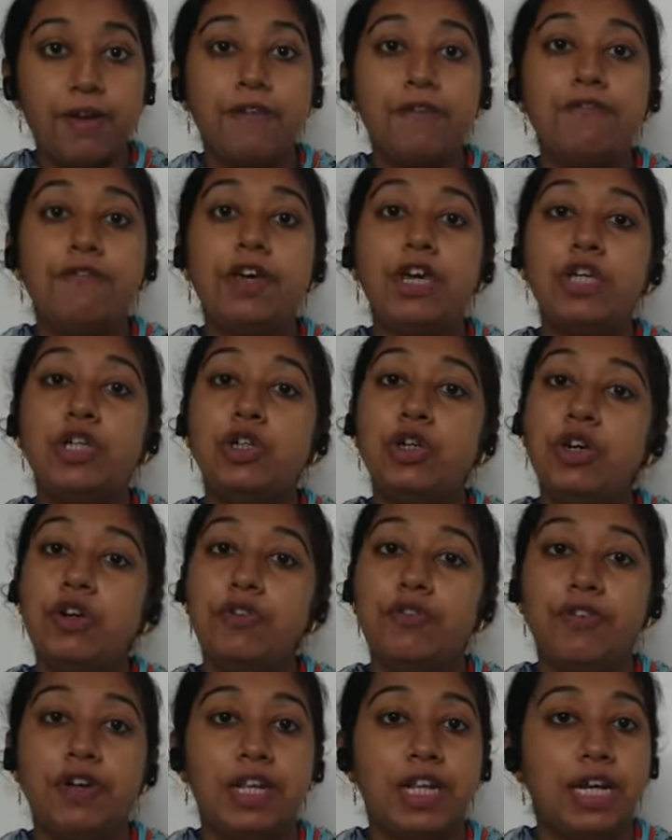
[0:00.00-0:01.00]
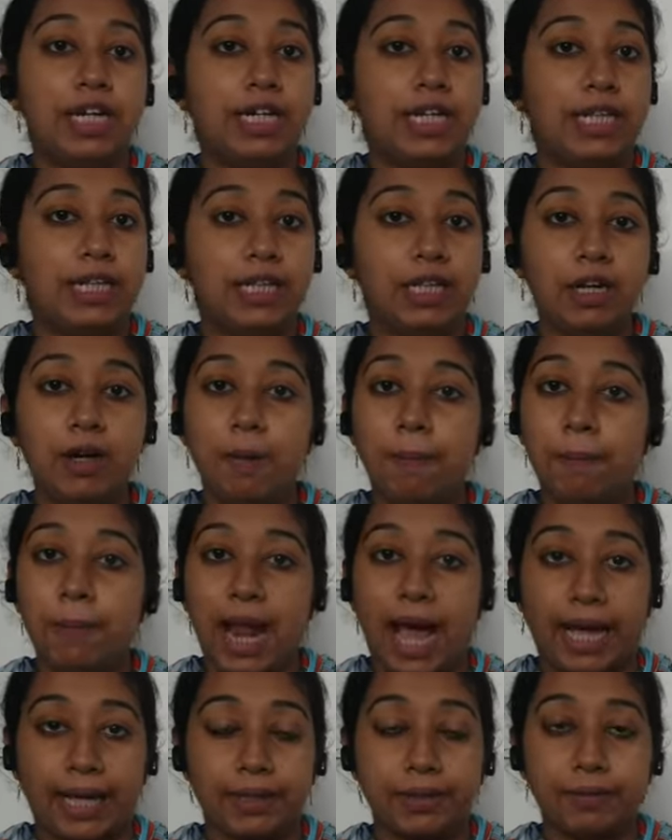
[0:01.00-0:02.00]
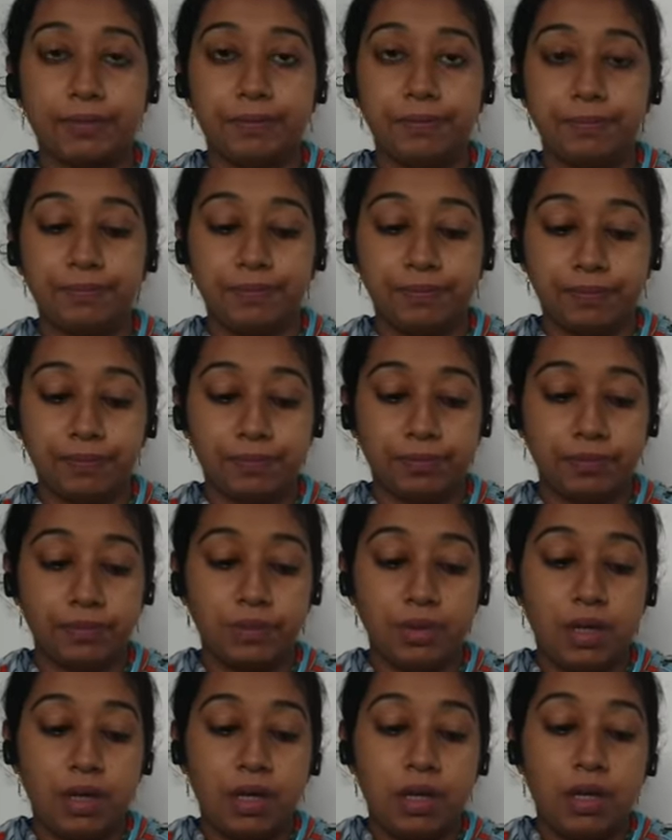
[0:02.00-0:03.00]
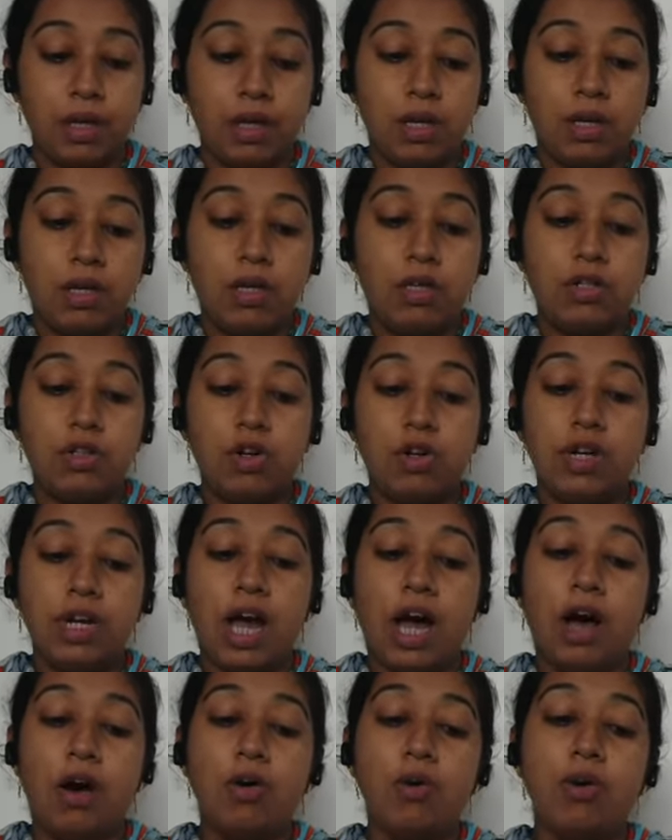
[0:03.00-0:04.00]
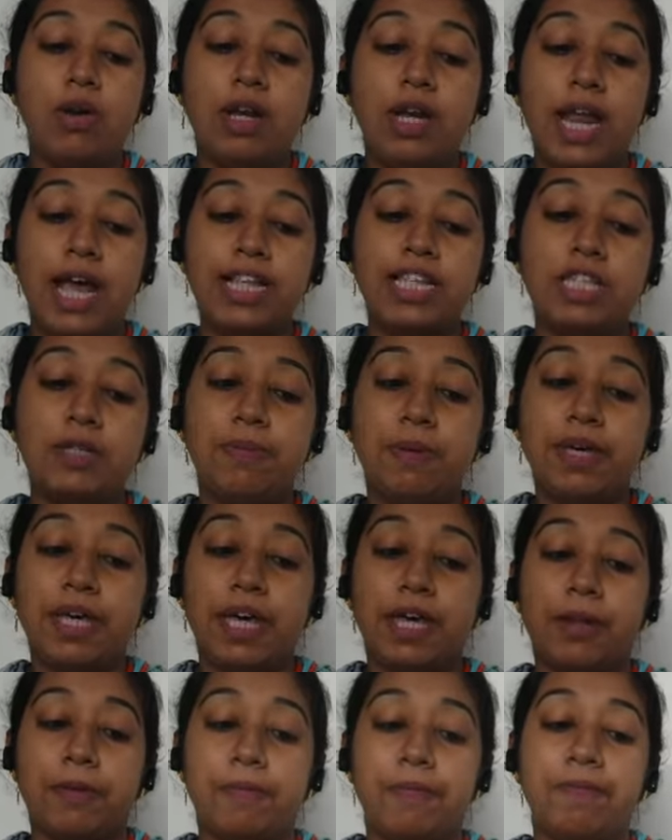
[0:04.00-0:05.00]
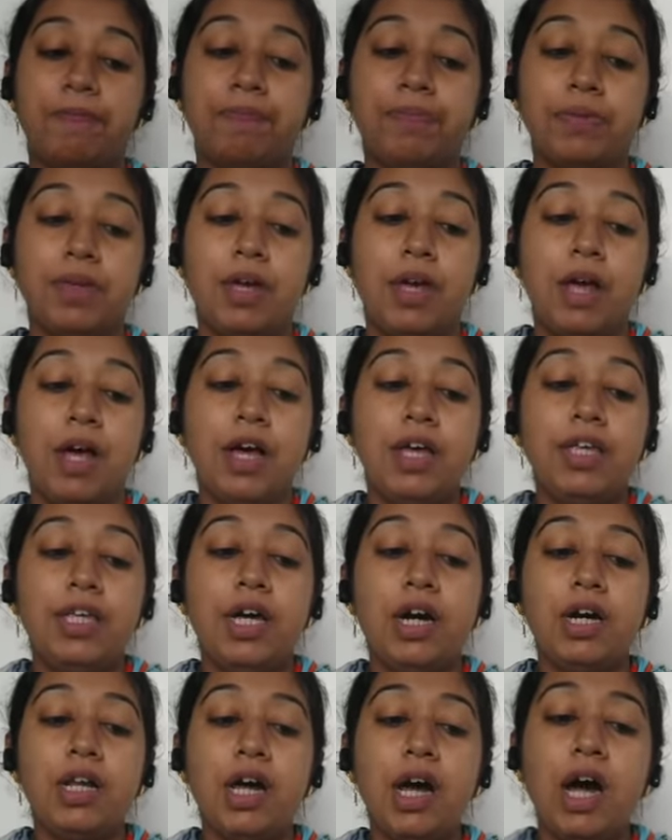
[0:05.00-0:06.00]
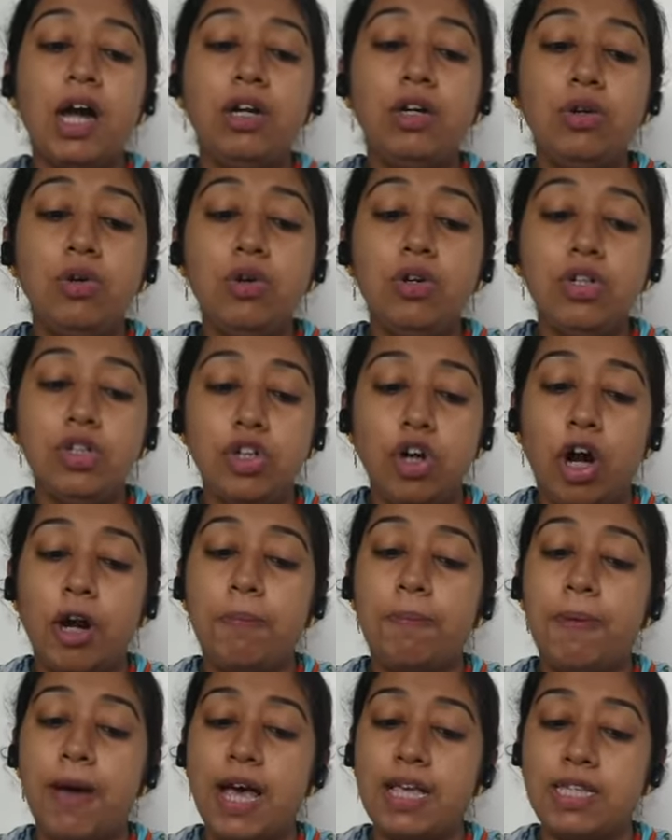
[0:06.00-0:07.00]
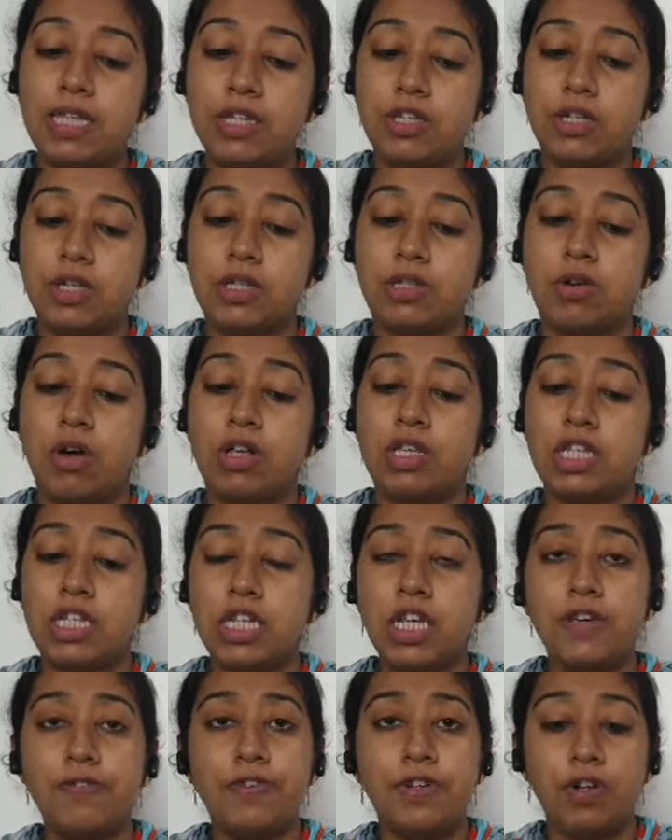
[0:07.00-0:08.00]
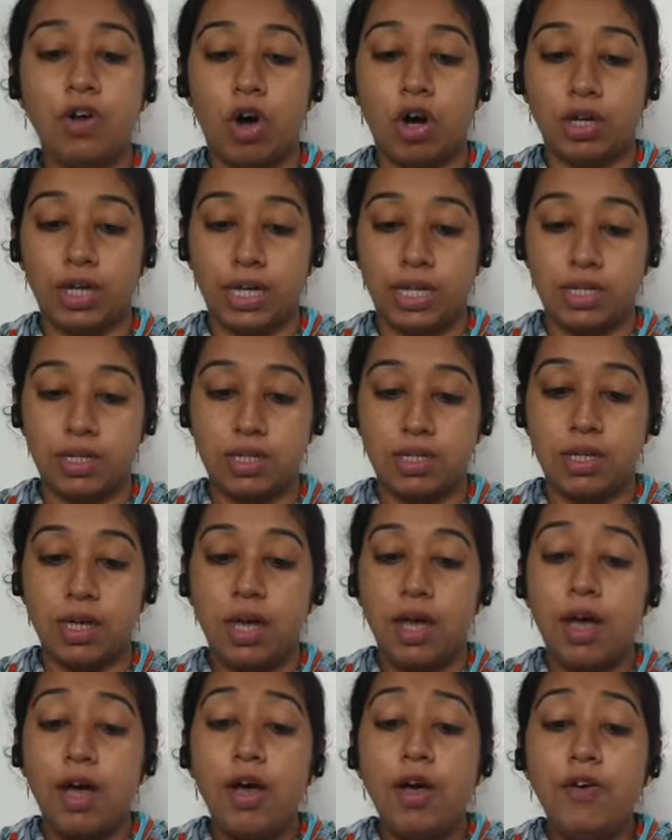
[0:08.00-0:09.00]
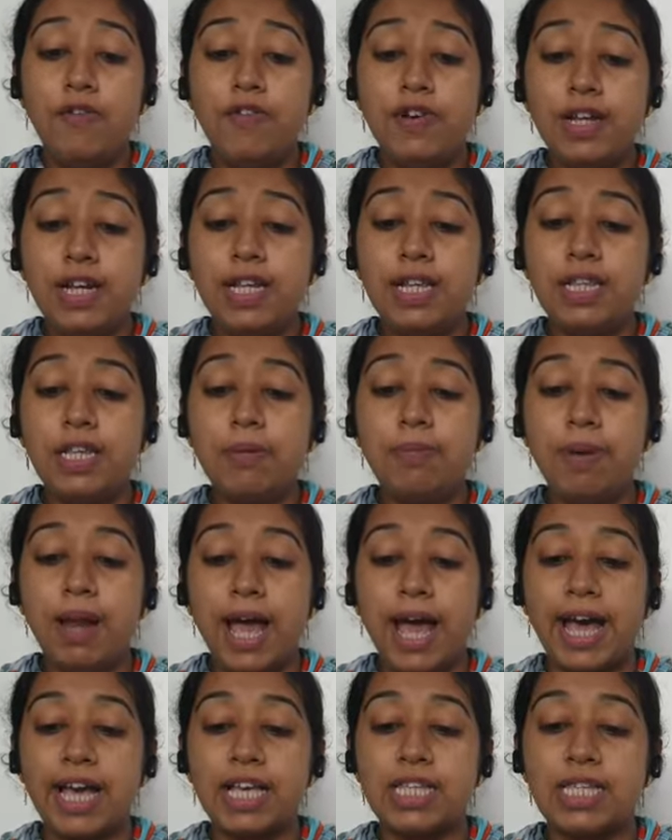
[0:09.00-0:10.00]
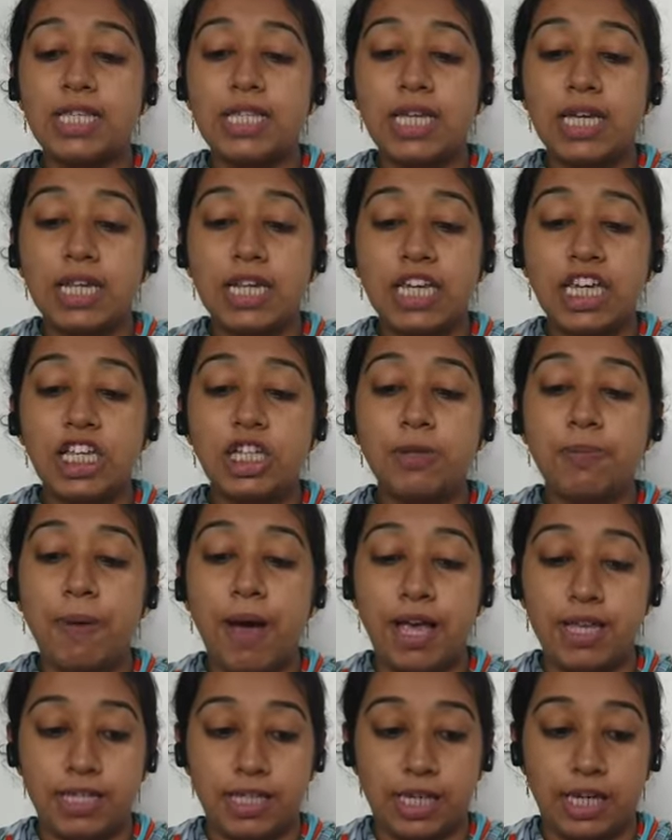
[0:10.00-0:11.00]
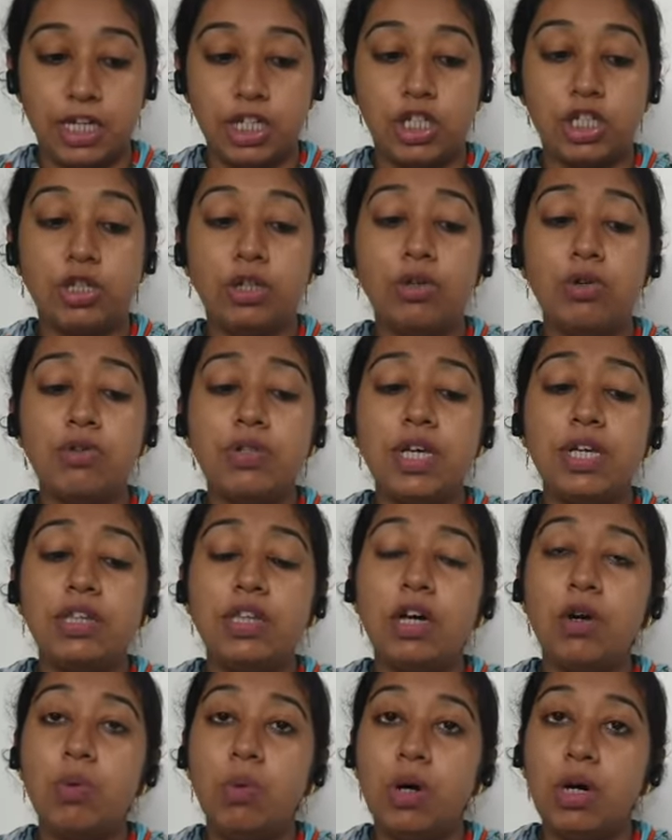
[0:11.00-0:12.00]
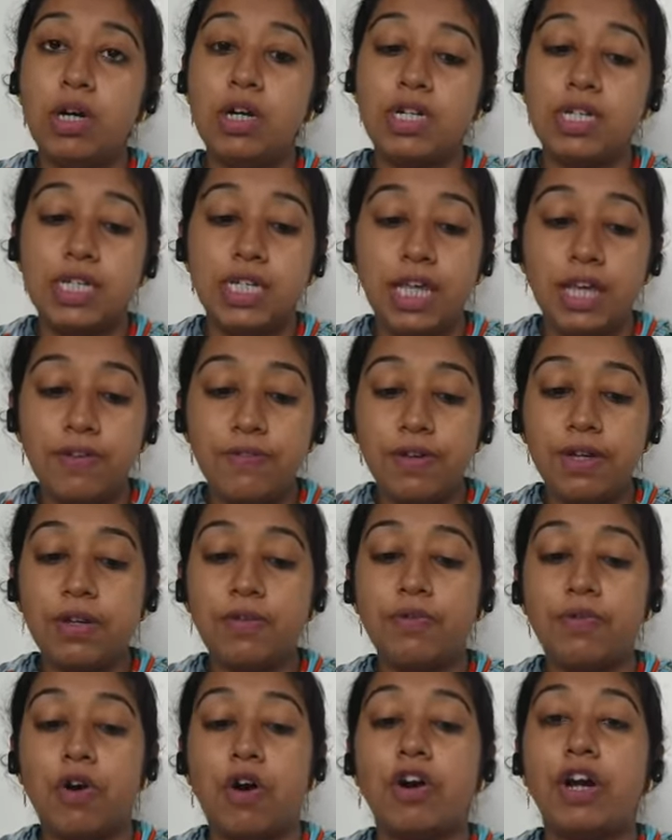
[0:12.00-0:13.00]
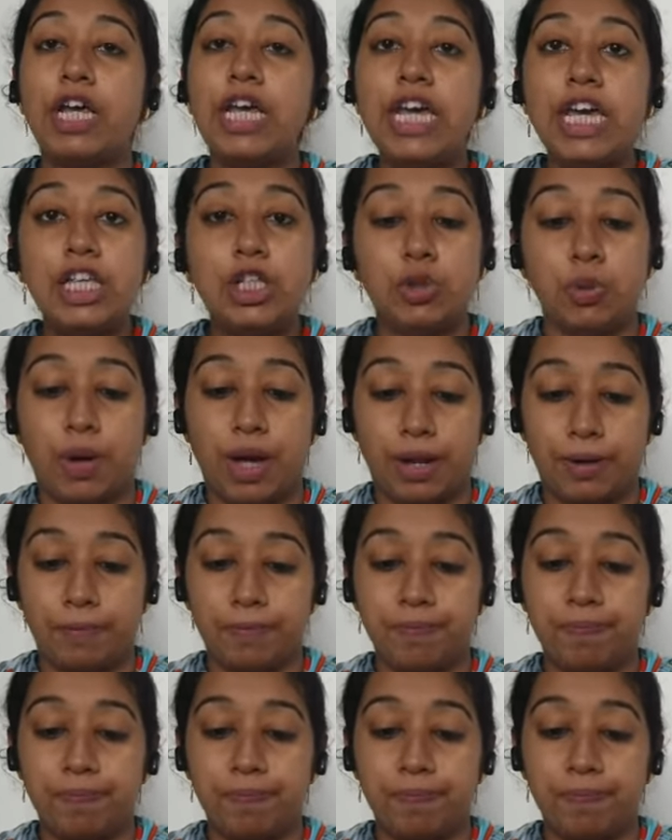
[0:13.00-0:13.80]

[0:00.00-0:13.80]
We should fill it in the blank. So now let's begin. Here are two short passages on Stephen Hawking. Fill in the blanks in each passage using the words given for each one.